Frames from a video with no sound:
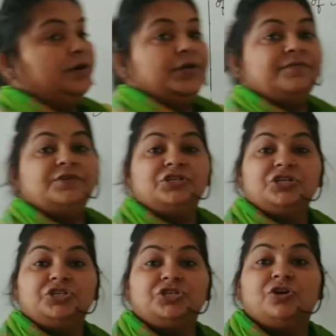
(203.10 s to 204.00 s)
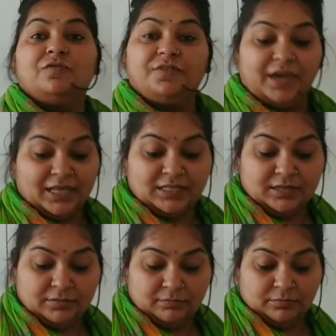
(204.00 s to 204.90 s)
deficiency of
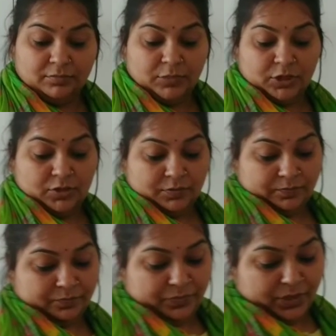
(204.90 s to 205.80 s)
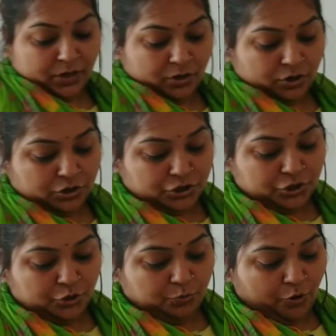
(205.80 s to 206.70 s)
calcium?
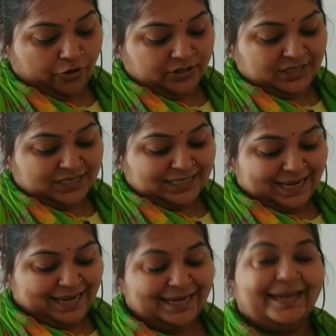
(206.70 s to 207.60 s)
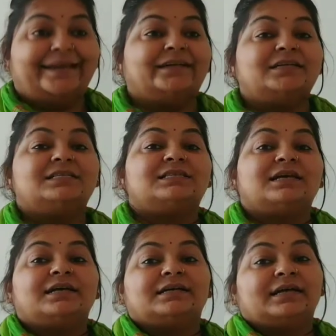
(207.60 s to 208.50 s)
Osteoporosis in adults
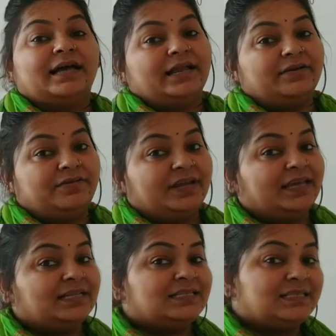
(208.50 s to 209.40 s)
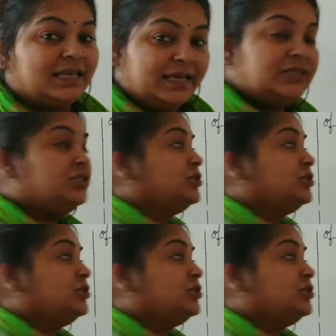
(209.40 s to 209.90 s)
and rickets in